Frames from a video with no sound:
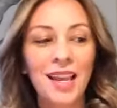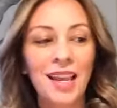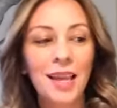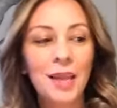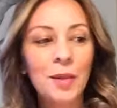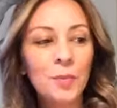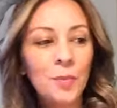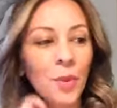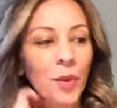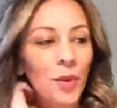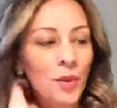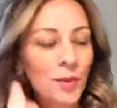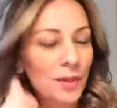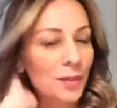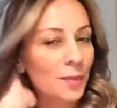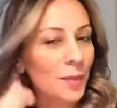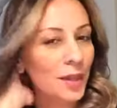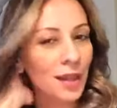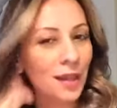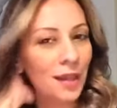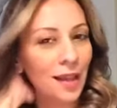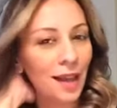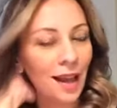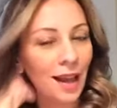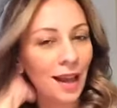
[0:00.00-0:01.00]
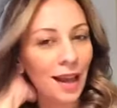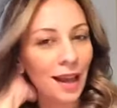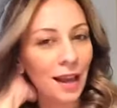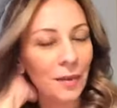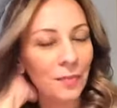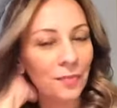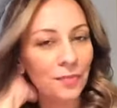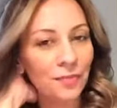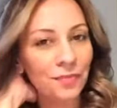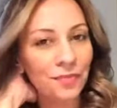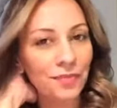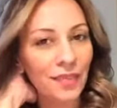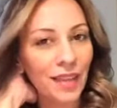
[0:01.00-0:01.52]
It pulls me
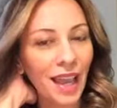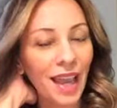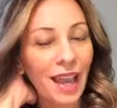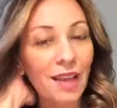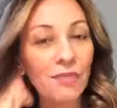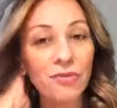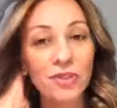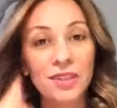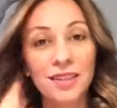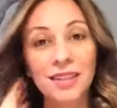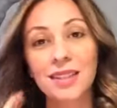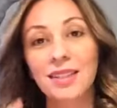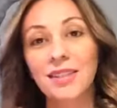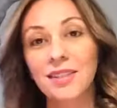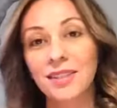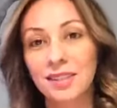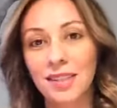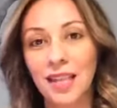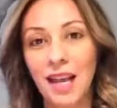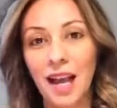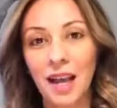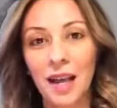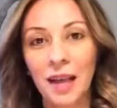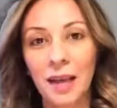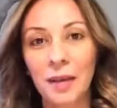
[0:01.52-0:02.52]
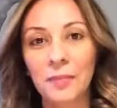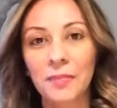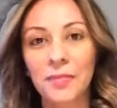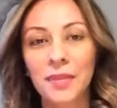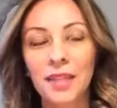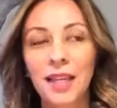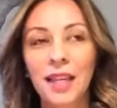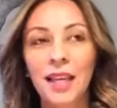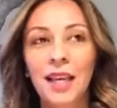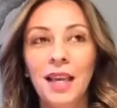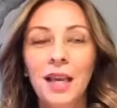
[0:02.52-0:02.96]
every single time,